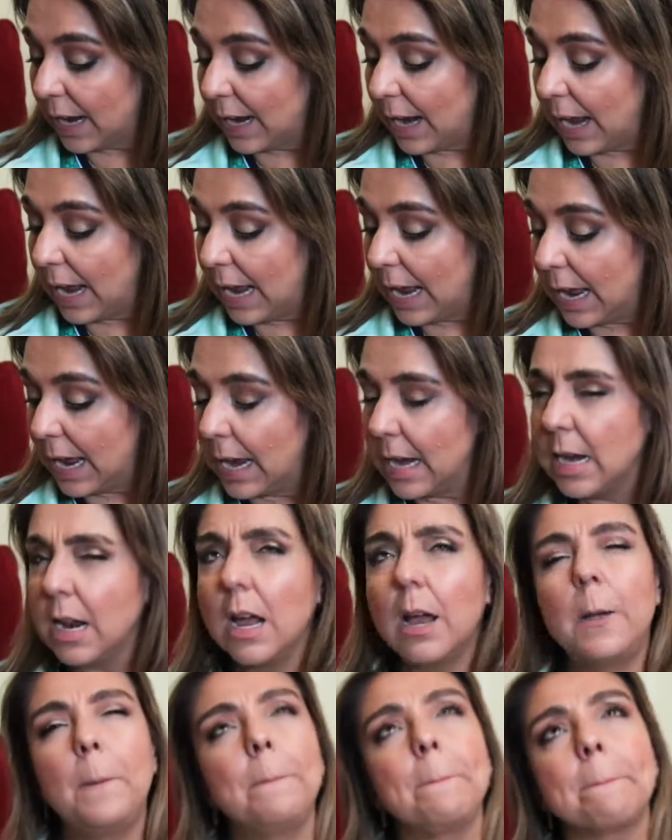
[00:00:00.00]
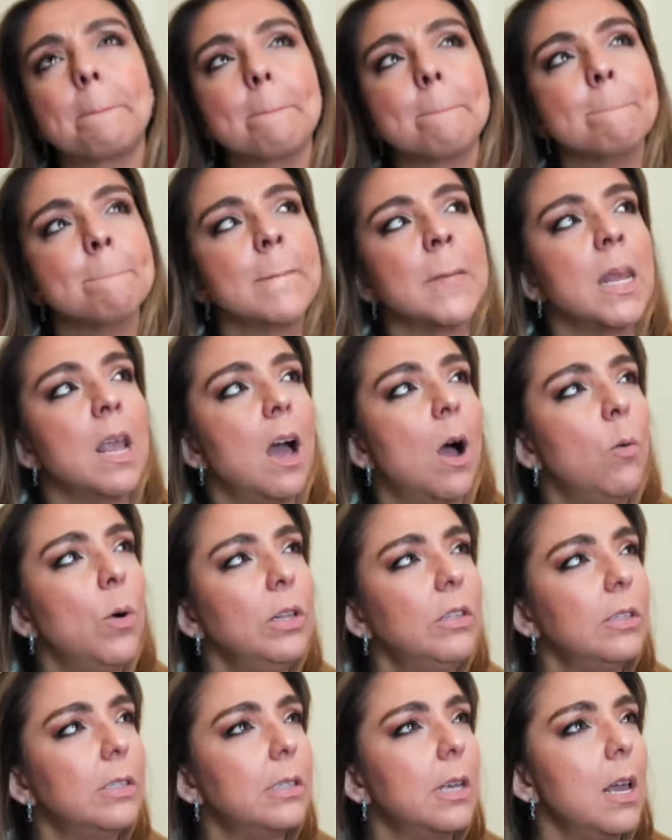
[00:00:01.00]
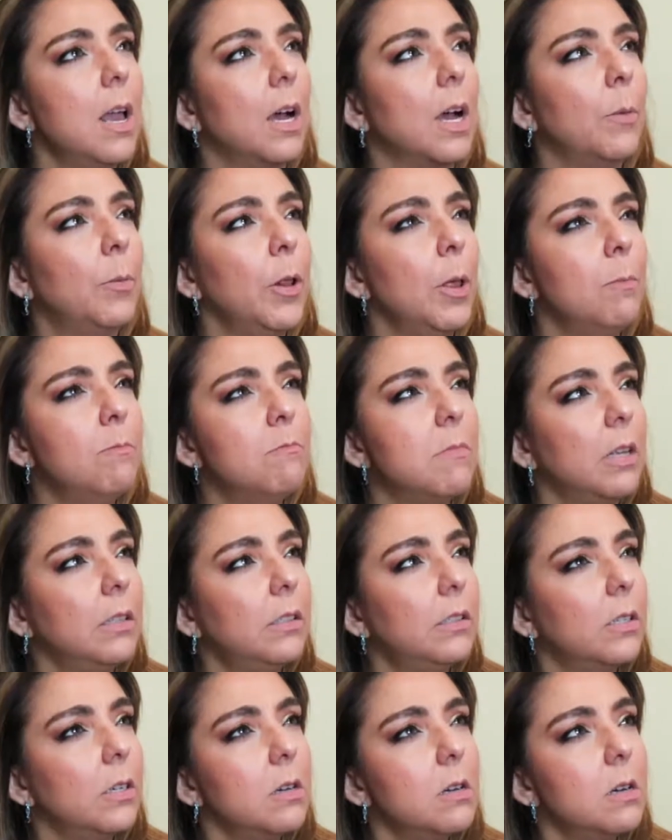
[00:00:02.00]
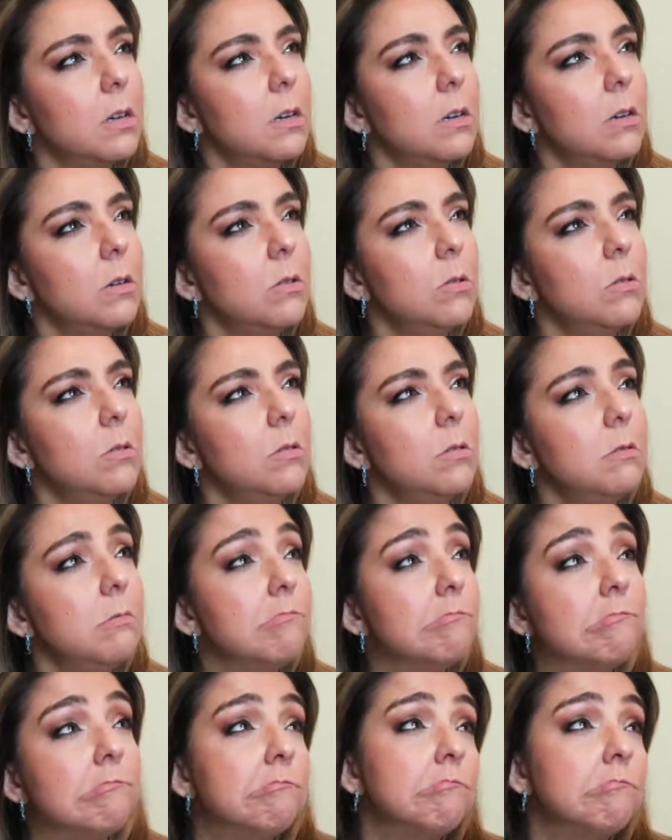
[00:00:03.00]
in, I want to say a couple of months ago,